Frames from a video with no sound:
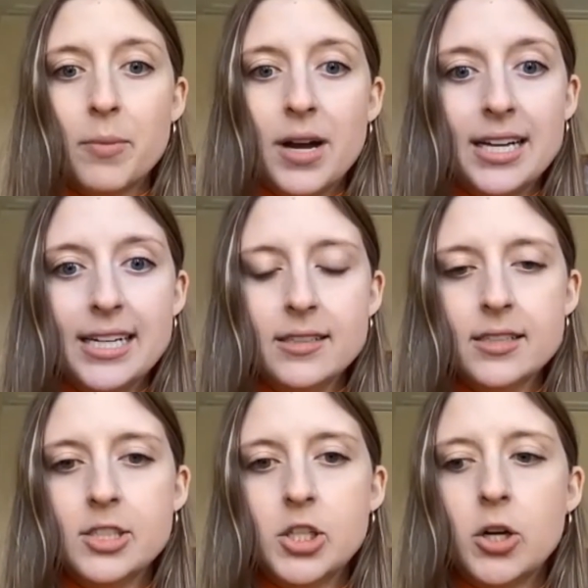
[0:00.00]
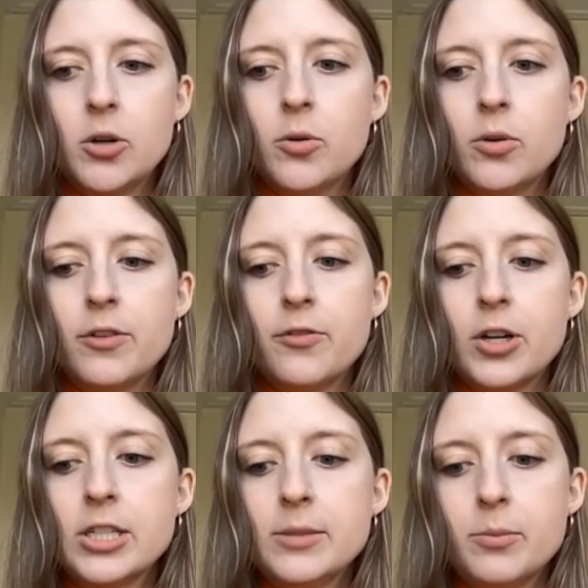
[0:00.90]
bind. So the
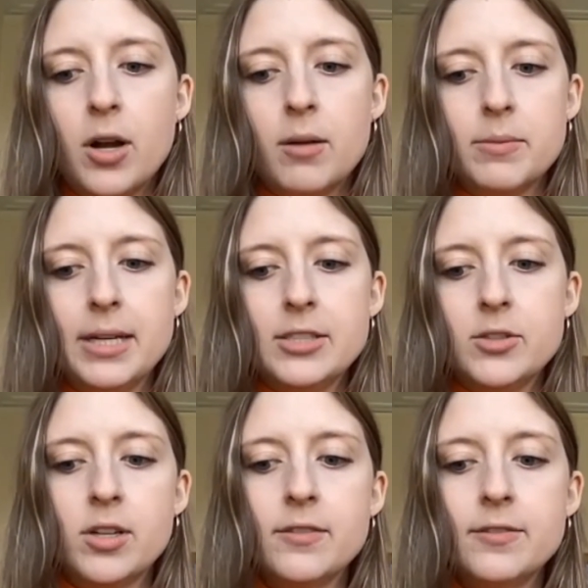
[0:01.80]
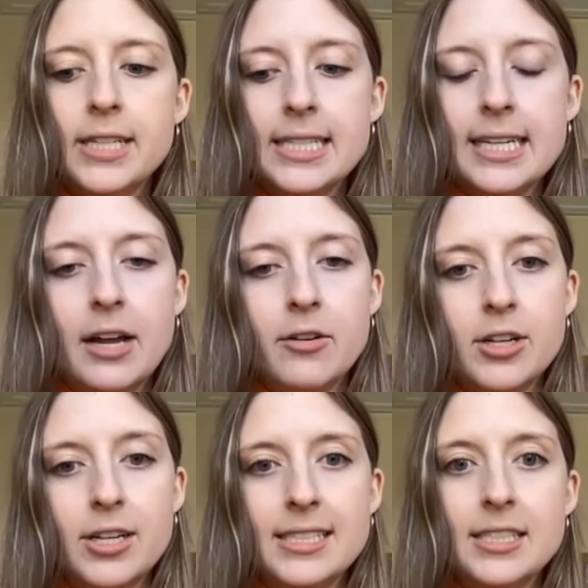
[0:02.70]
first problem that sort of is
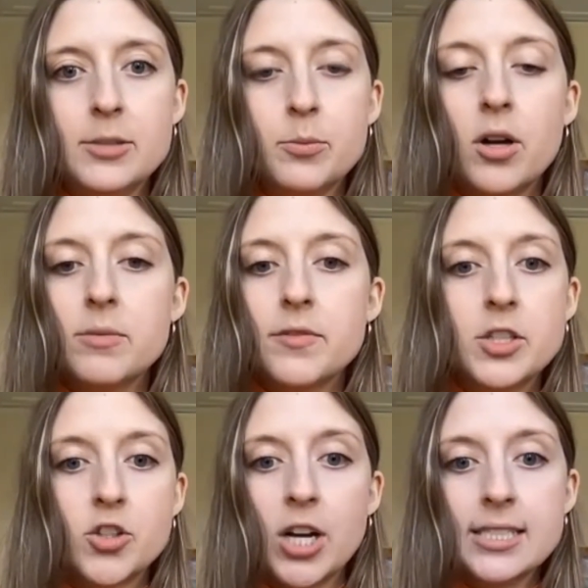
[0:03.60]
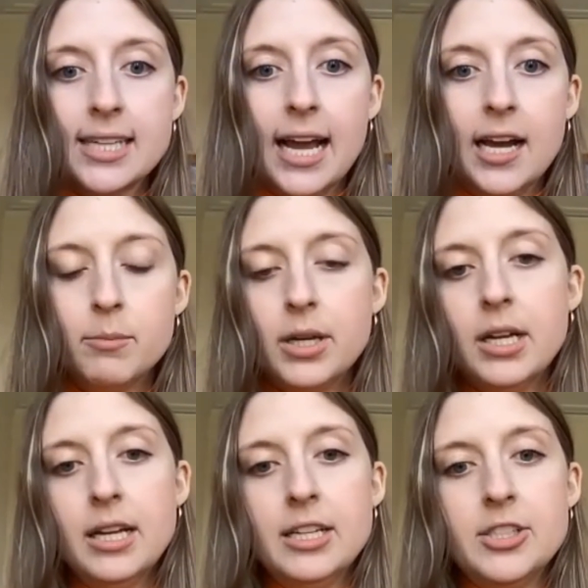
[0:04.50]
encountered is this problem of the trust gap.
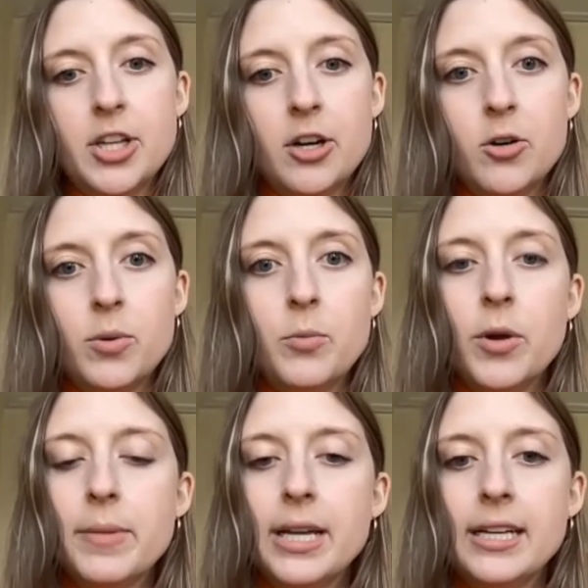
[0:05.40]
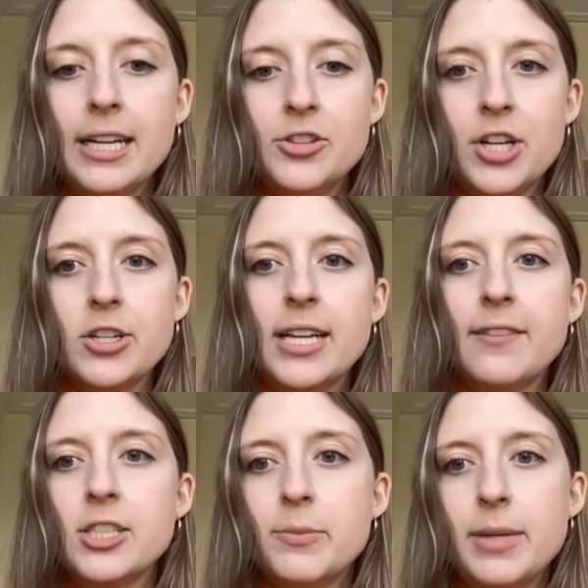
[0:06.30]
So when women and gender
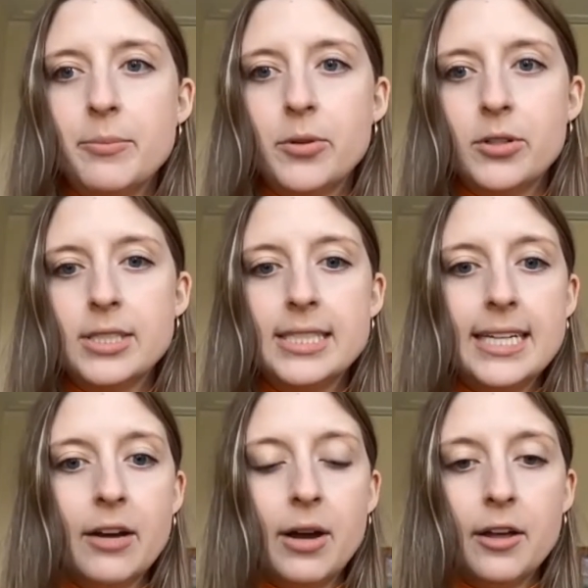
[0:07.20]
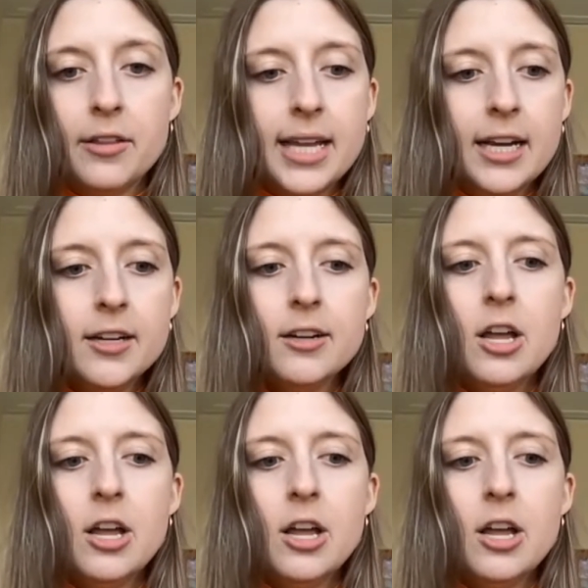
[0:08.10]
diverse people seek out healthcare,